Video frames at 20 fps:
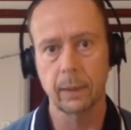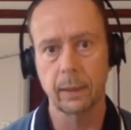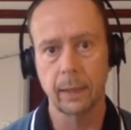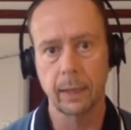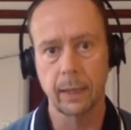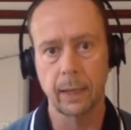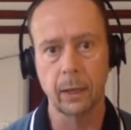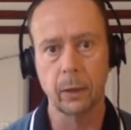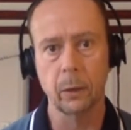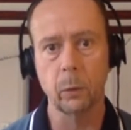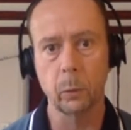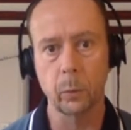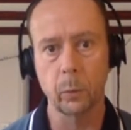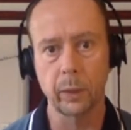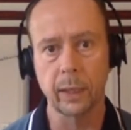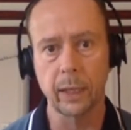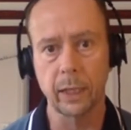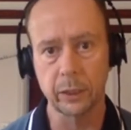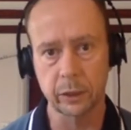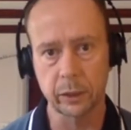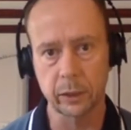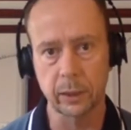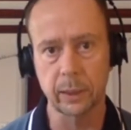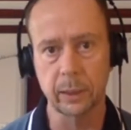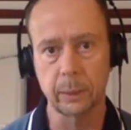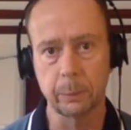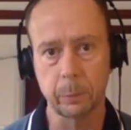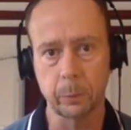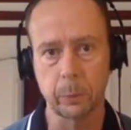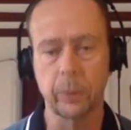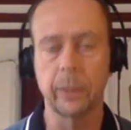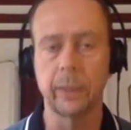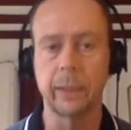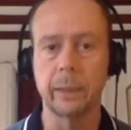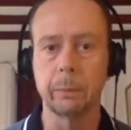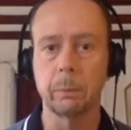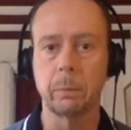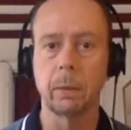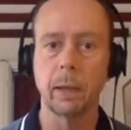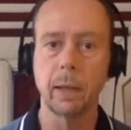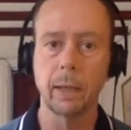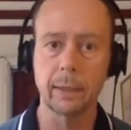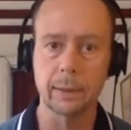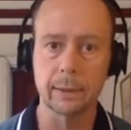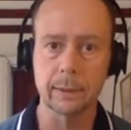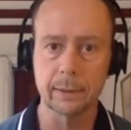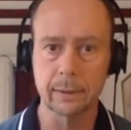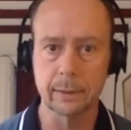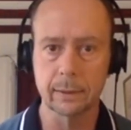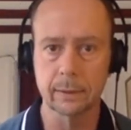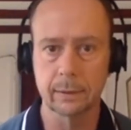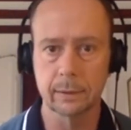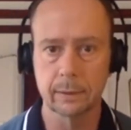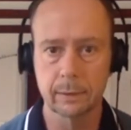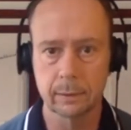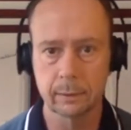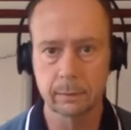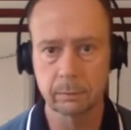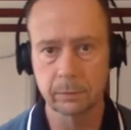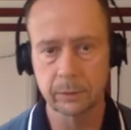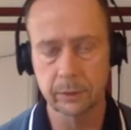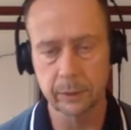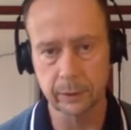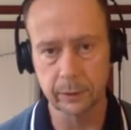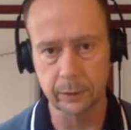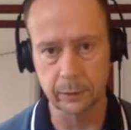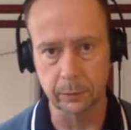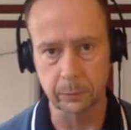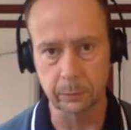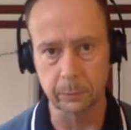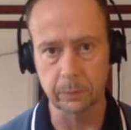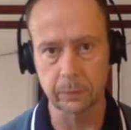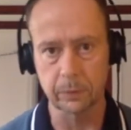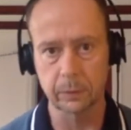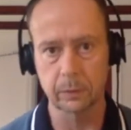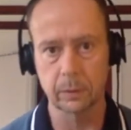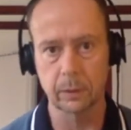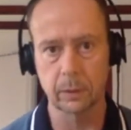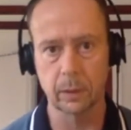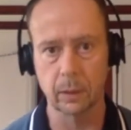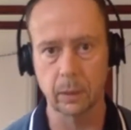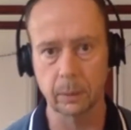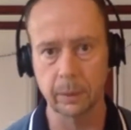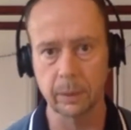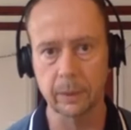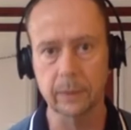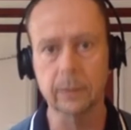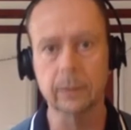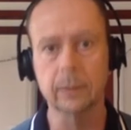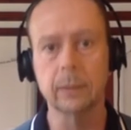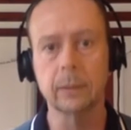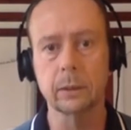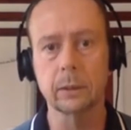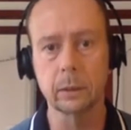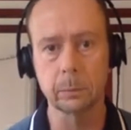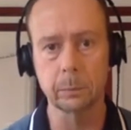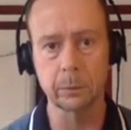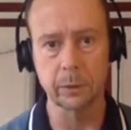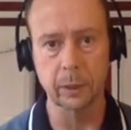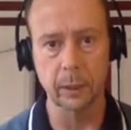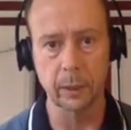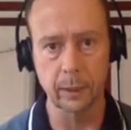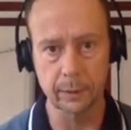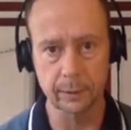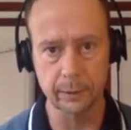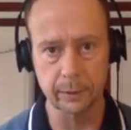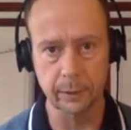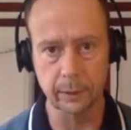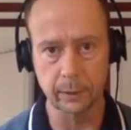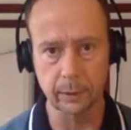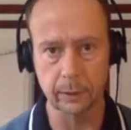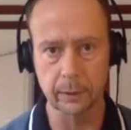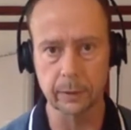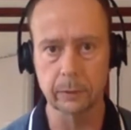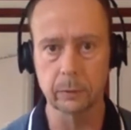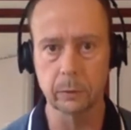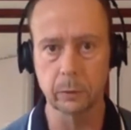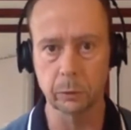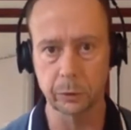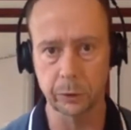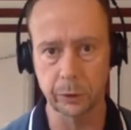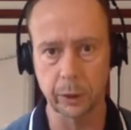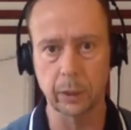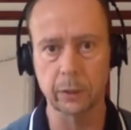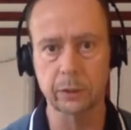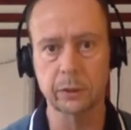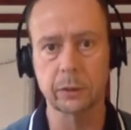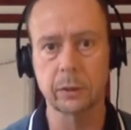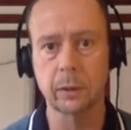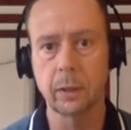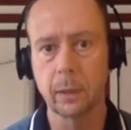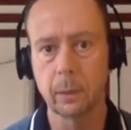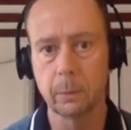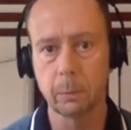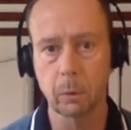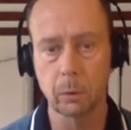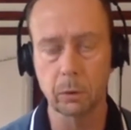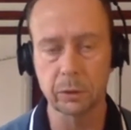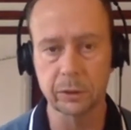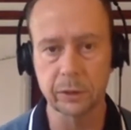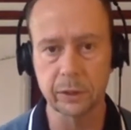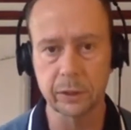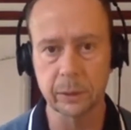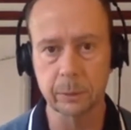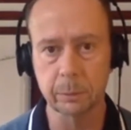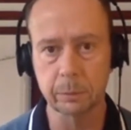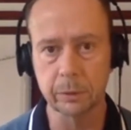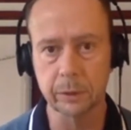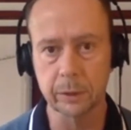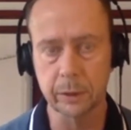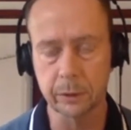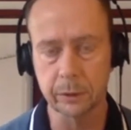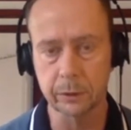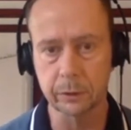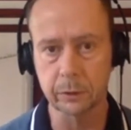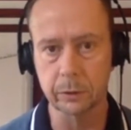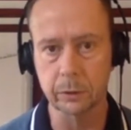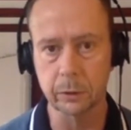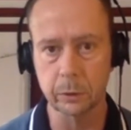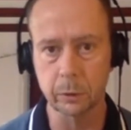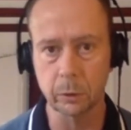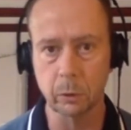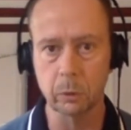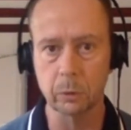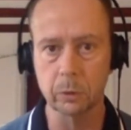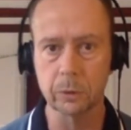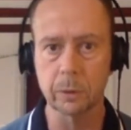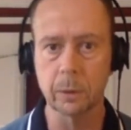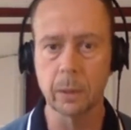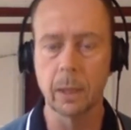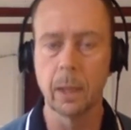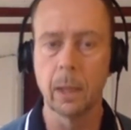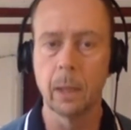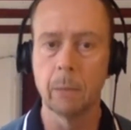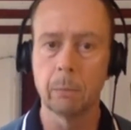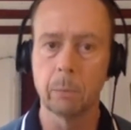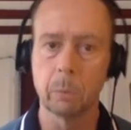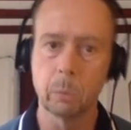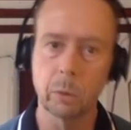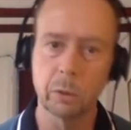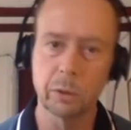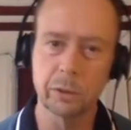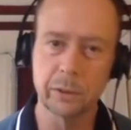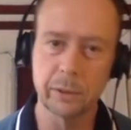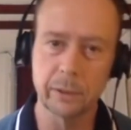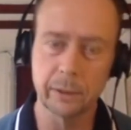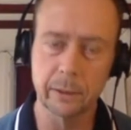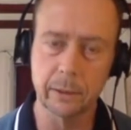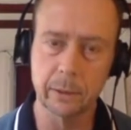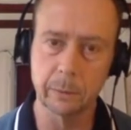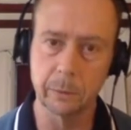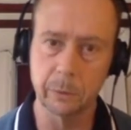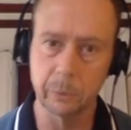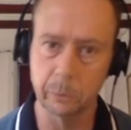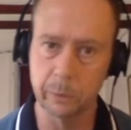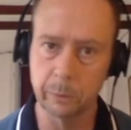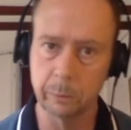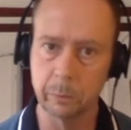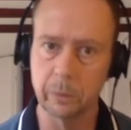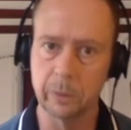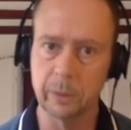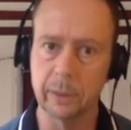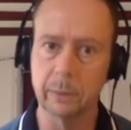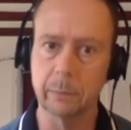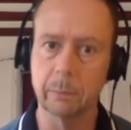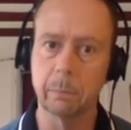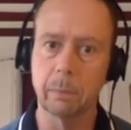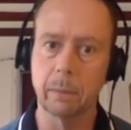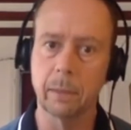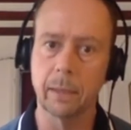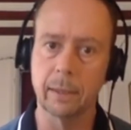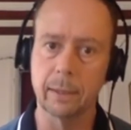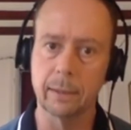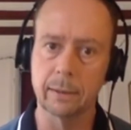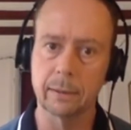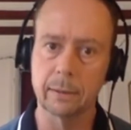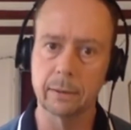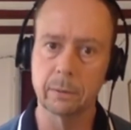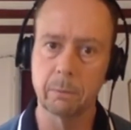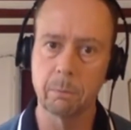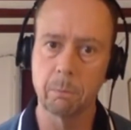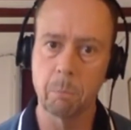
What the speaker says: How are we actually putting in place systems? And I mean systems holistically, not just policies, procedures, and controls, but what systems are we putting in place